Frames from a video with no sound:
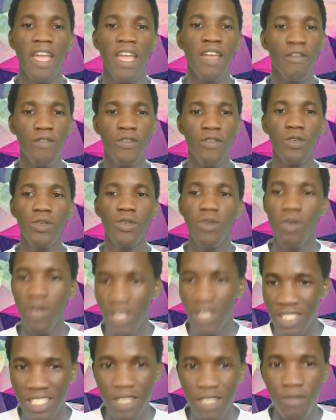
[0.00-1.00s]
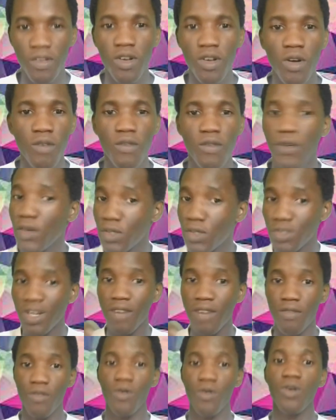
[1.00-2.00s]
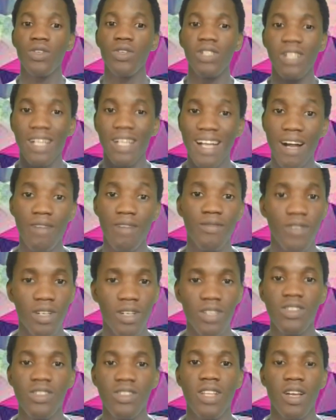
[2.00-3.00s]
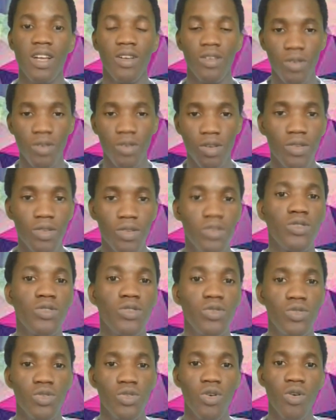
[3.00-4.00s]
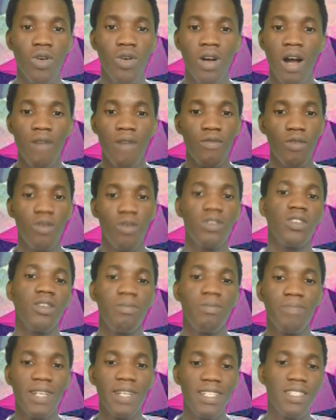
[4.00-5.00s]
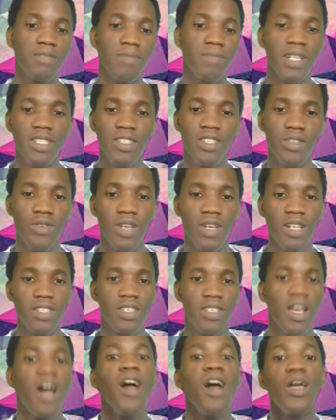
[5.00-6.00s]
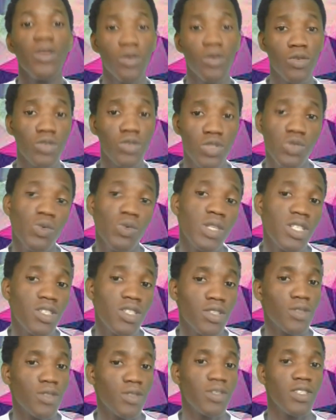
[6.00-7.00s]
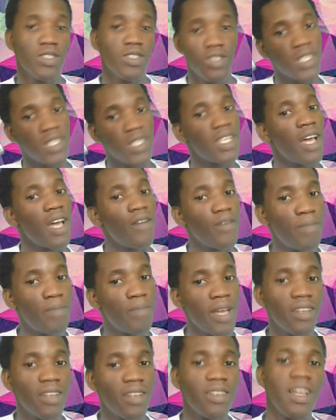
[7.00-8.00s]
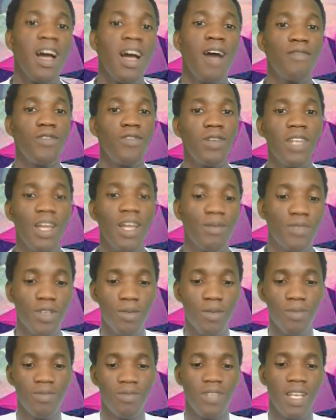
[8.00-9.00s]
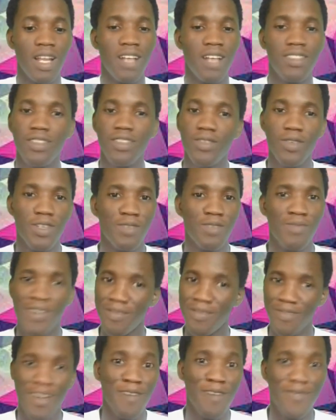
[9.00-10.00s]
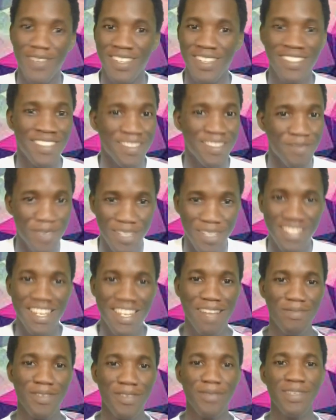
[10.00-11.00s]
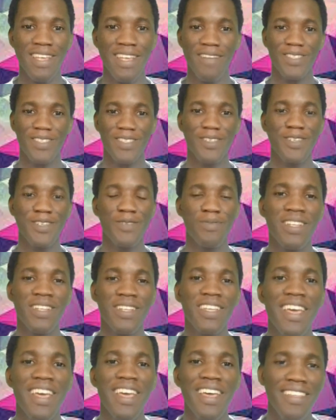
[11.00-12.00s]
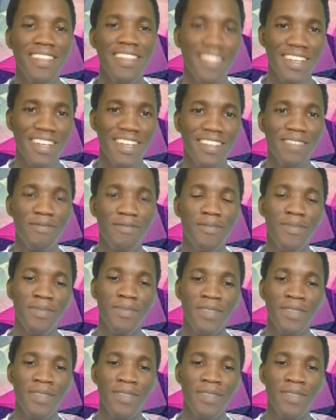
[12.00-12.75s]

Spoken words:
if you know it's difficult for you to afford the canvas that you can use to draw, afford the painting materials, you could switch into this. Just have a pen, have your laptop that has a touchpad. Obviously most laptops have a touchpad, and then